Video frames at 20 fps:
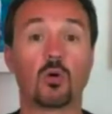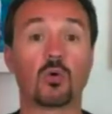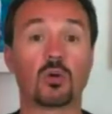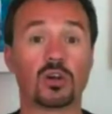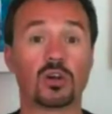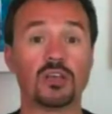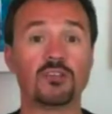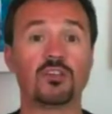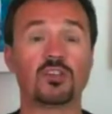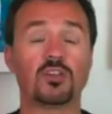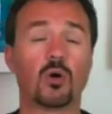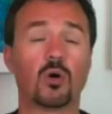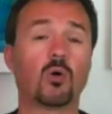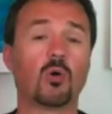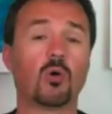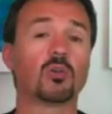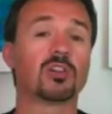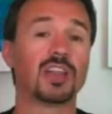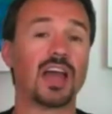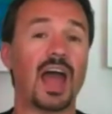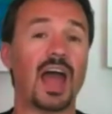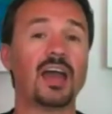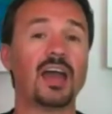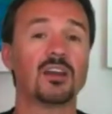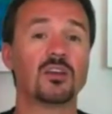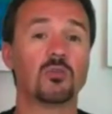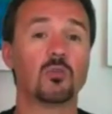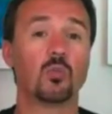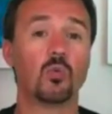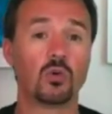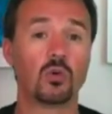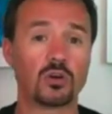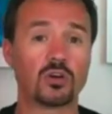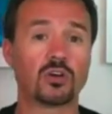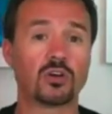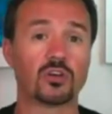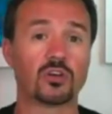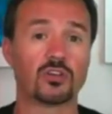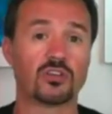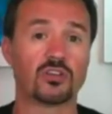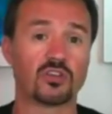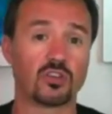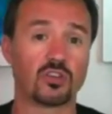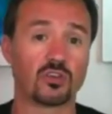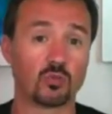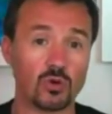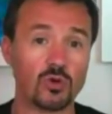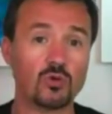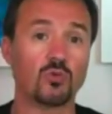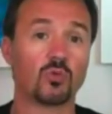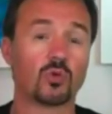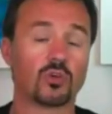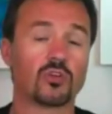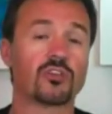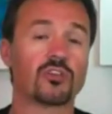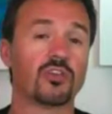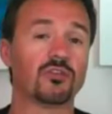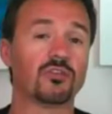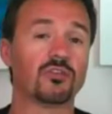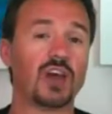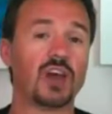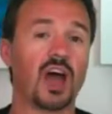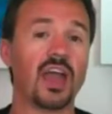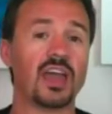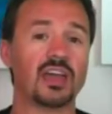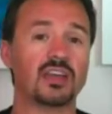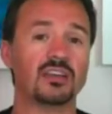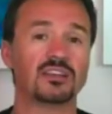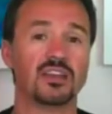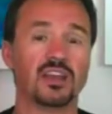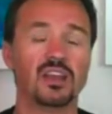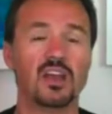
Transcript: or even the old Latin words, the root words of diet,